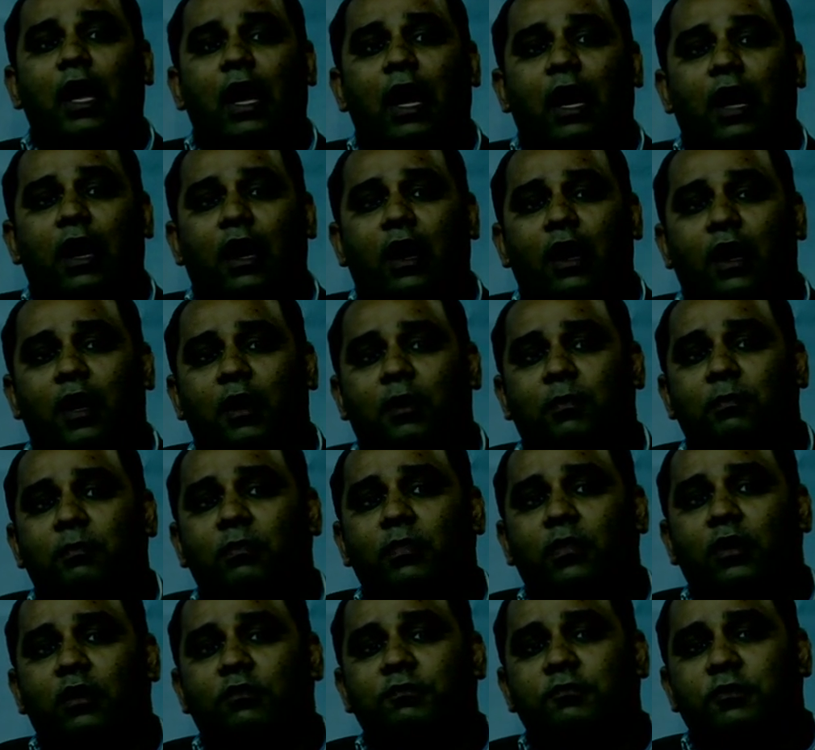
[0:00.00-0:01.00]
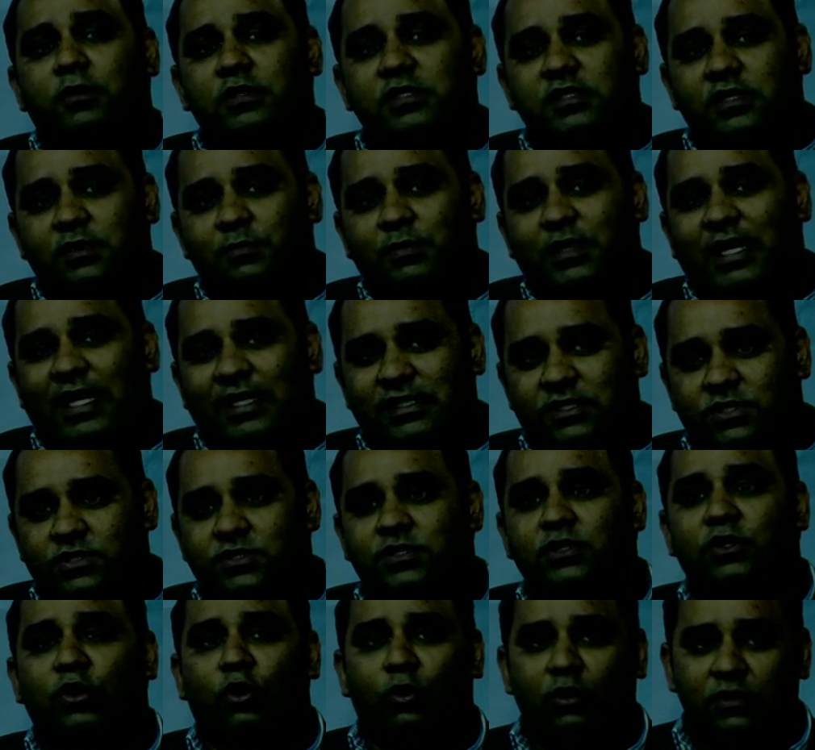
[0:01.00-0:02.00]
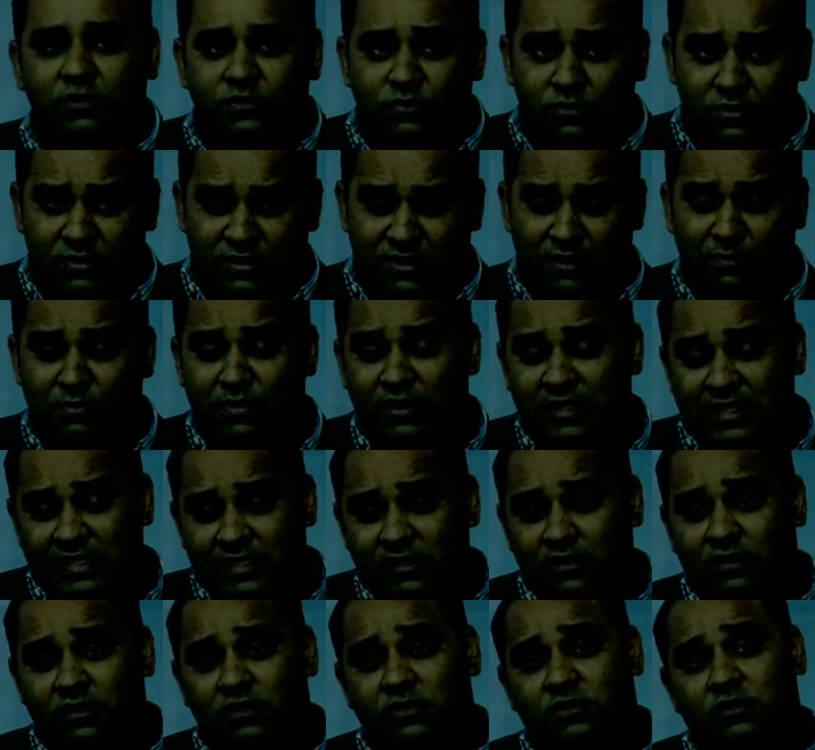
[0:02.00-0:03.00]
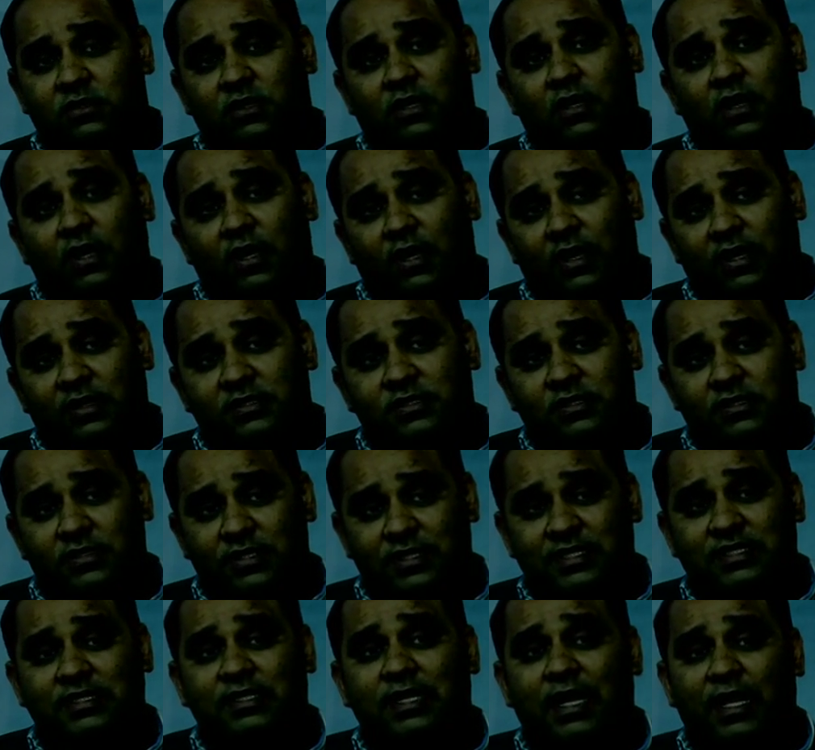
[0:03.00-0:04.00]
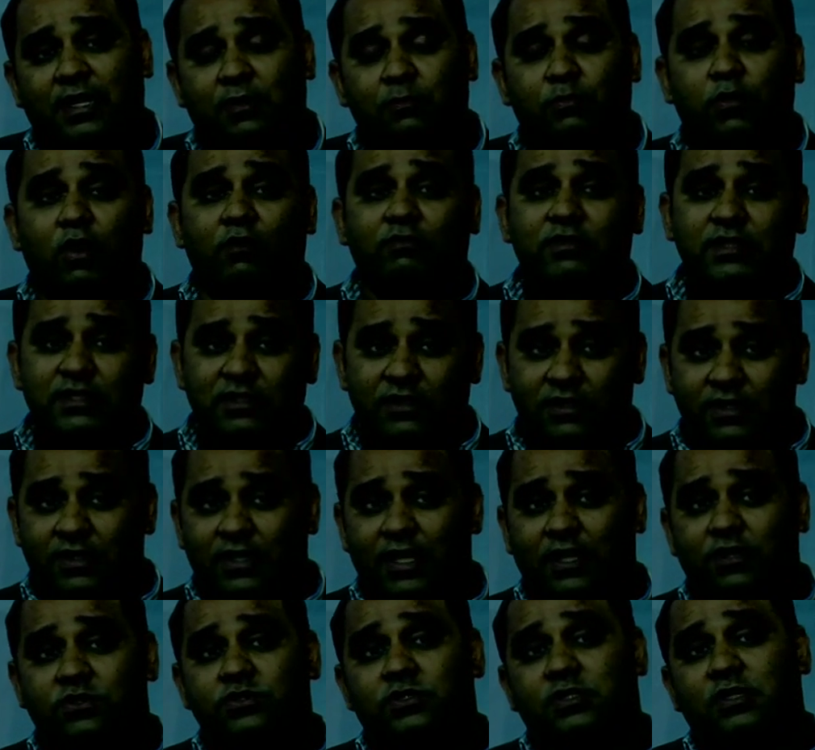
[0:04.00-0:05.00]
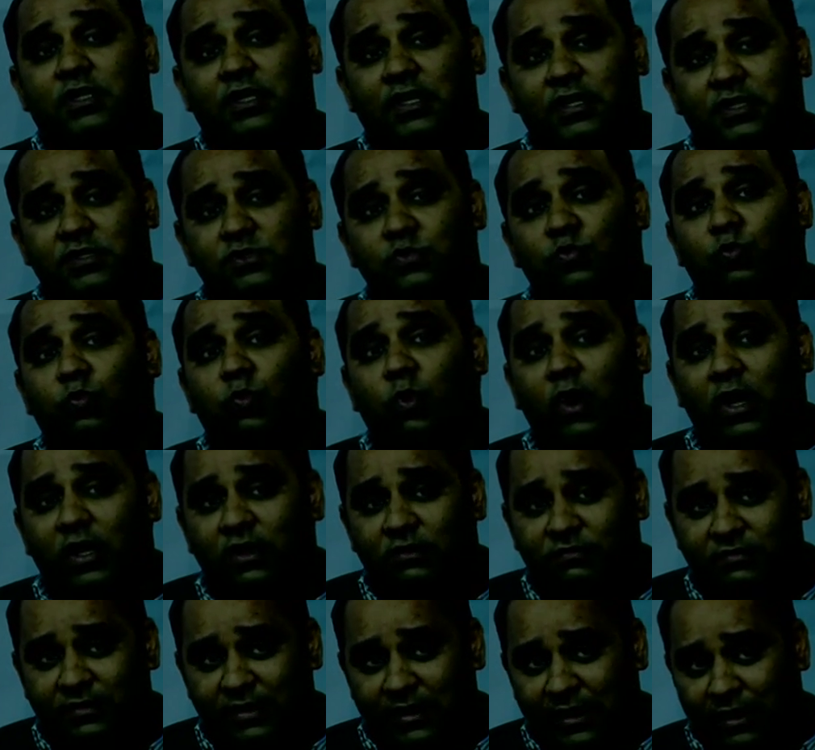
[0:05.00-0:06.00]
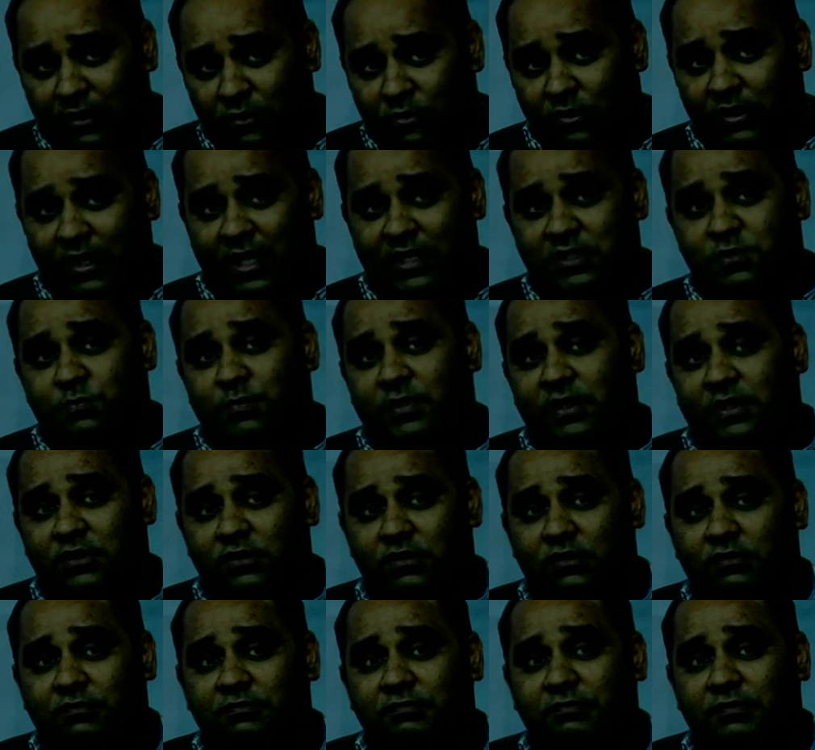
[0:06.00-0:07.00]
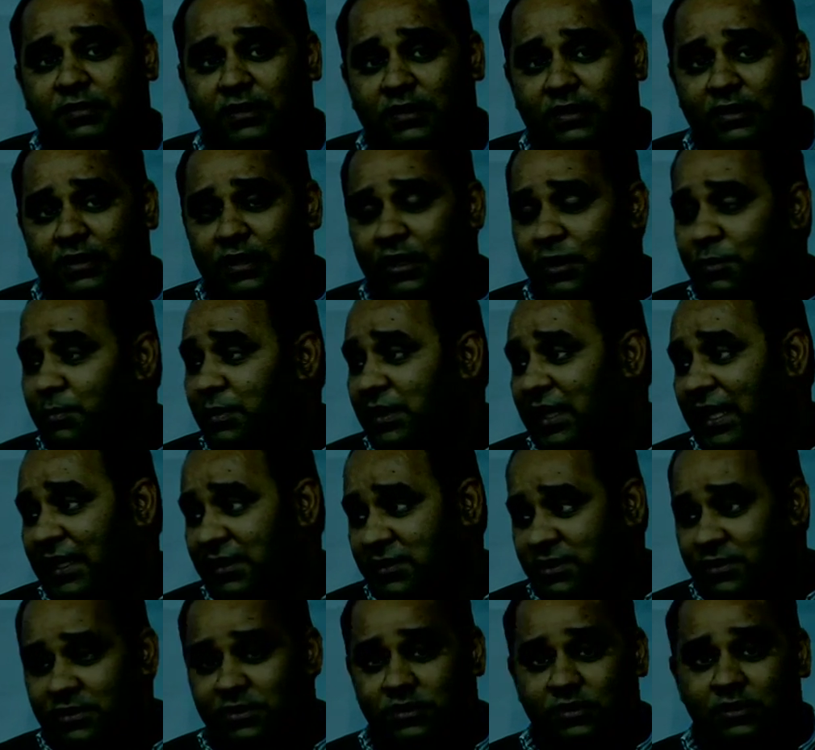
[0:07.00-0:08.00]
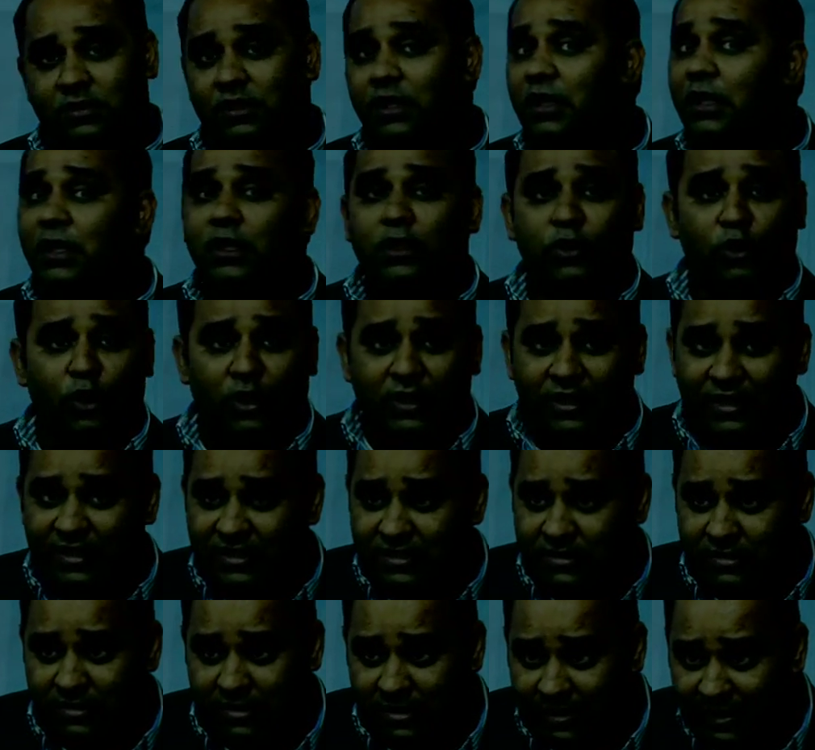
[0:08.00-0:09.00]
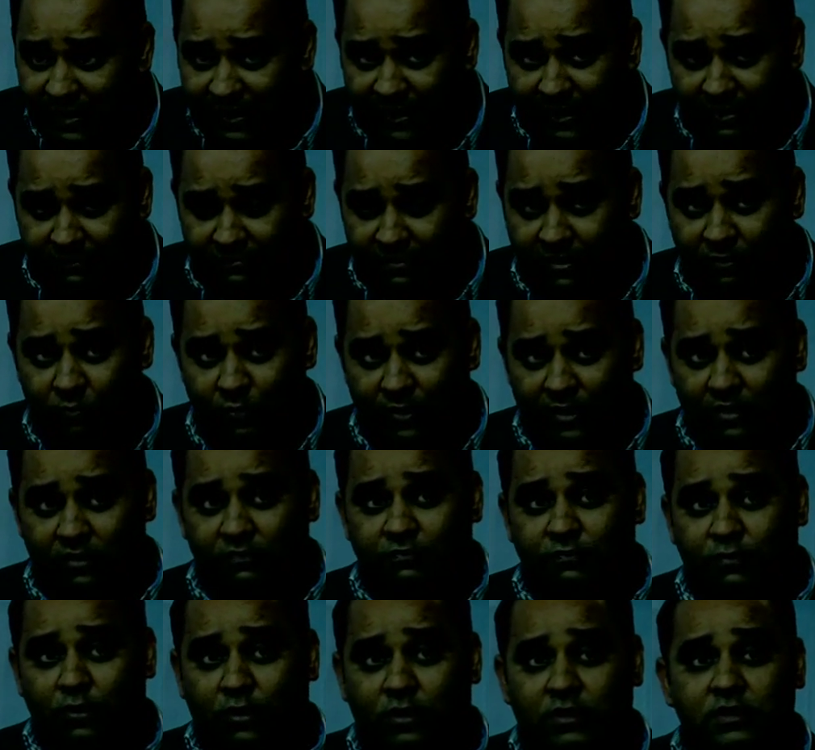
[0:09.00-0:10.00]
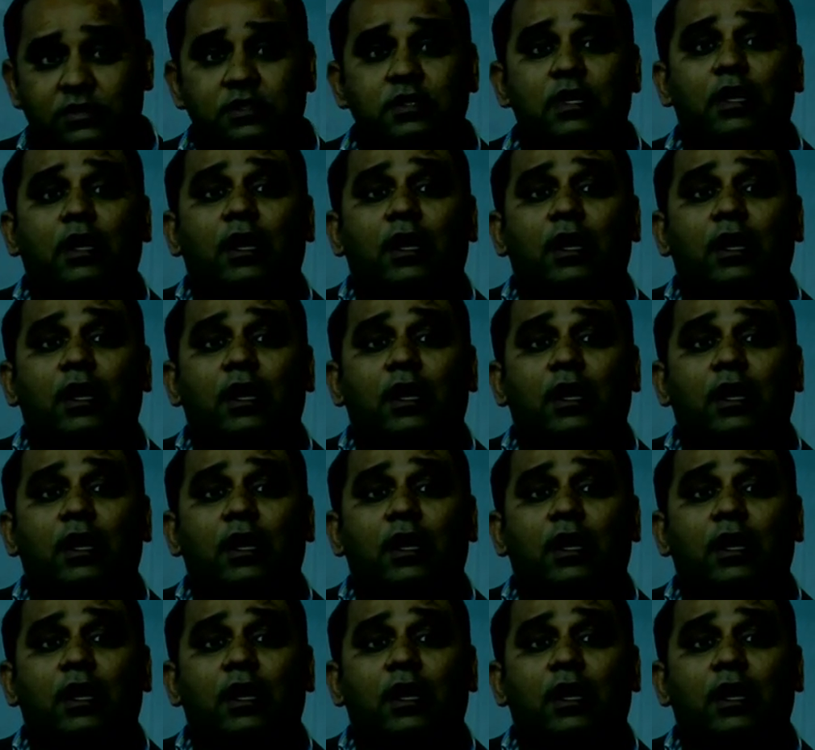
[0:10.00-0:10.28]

Of course, urbanization, also some research suggests that poverty reduction is one of the good aspects of urbanization, not necessarily everywhere, of course.